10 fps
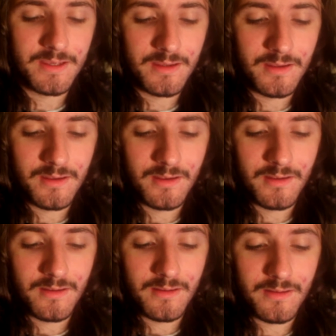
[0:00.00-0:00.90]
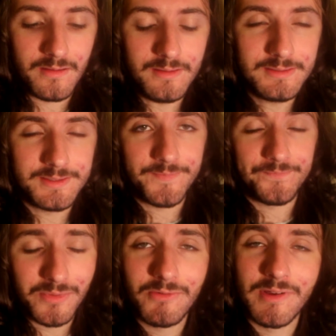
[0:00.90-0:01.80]
So 62nd
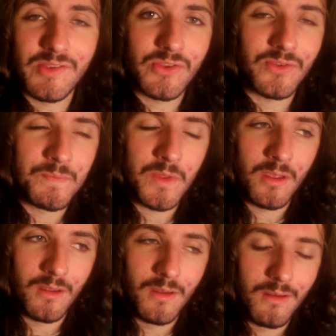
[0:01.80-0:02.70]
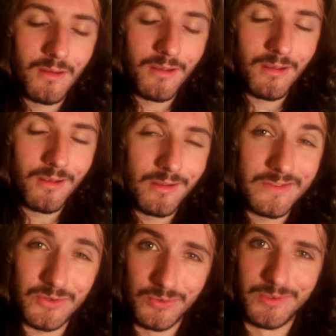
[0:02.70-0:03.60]
September it's
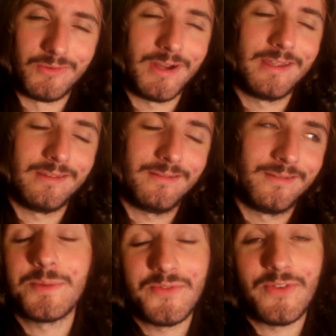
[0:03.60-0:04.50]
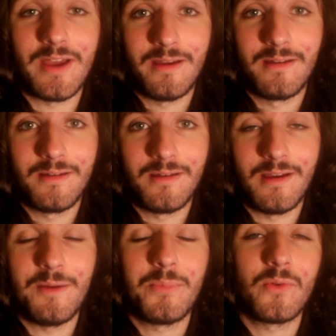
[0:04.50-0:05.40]
going alright. To be fair,
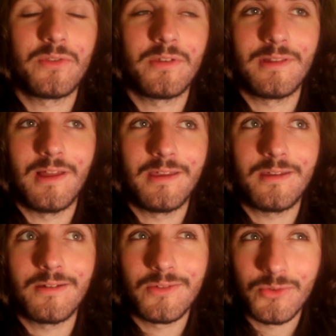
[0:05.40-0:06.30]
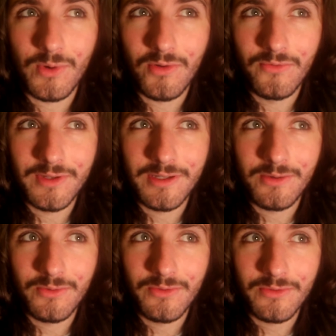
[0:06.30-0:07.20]
I posted like 12
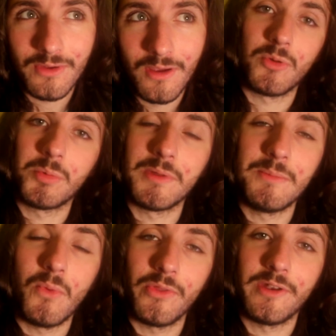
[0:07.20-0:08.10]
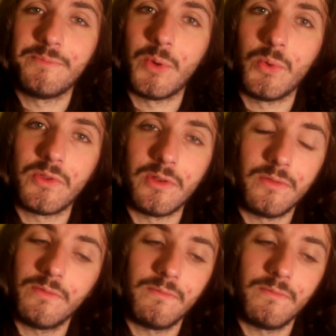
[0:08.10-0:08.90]
videos, probably more than I posted